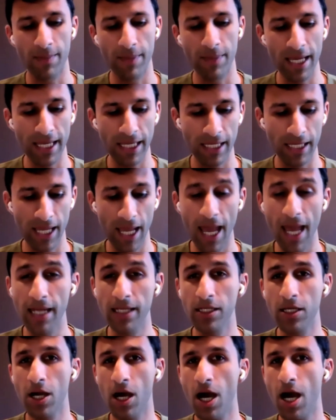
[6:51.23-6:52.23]
it
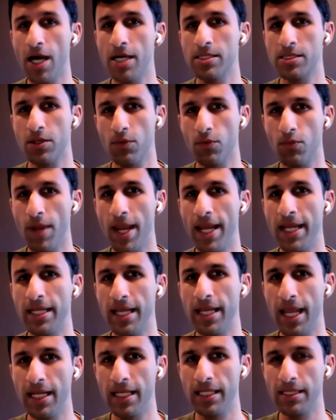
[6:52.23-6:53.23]
can cause
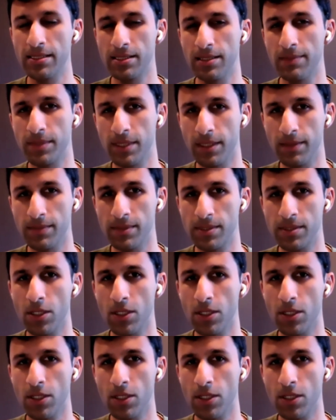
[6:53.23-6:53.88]
radiating symptoms.